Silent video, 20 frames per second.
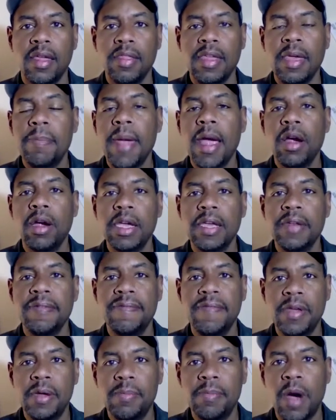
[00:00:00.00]
The American
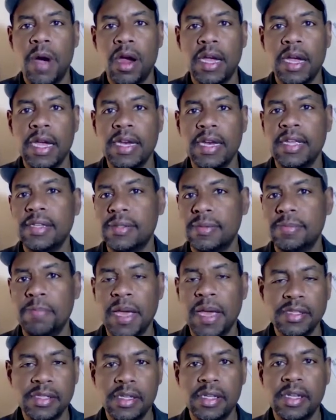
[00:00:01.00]
film market is
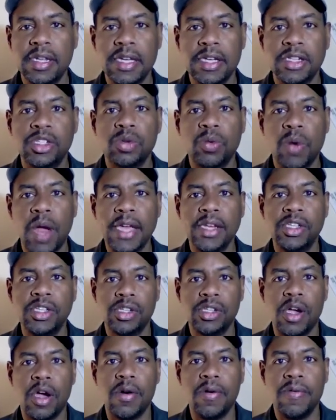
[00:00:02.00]
basically a trade
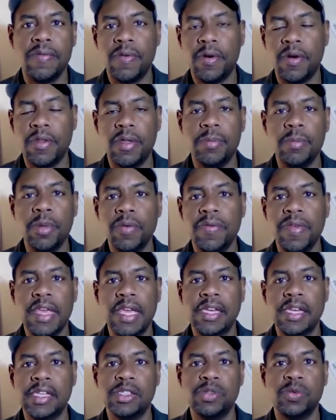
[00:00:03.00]
show for the movie
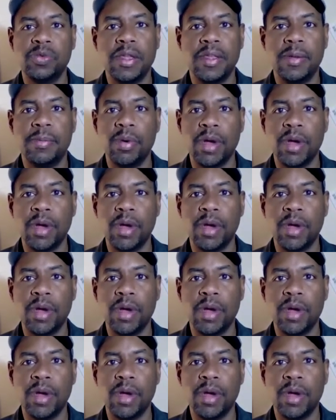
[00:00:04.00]
industry that